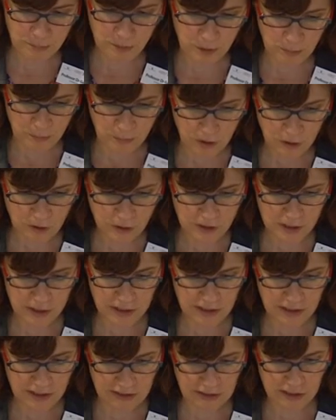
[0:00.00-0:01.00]

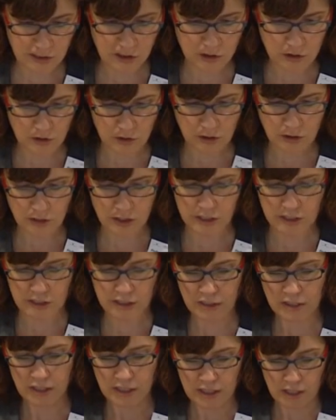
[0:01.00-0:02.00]
promoted and as strongly
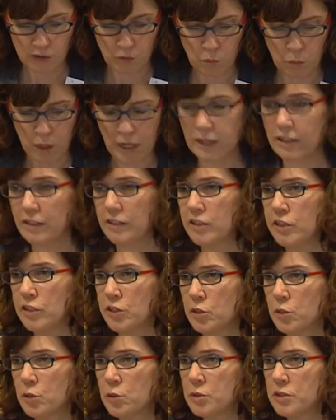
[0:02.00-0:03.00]
and widely
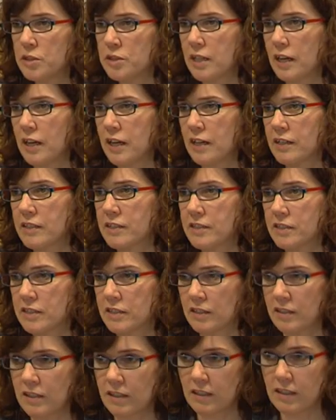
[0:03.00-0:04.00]
used as
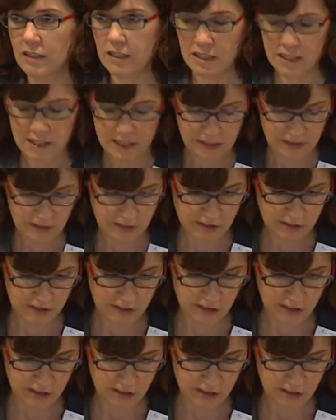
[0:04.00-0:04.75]
is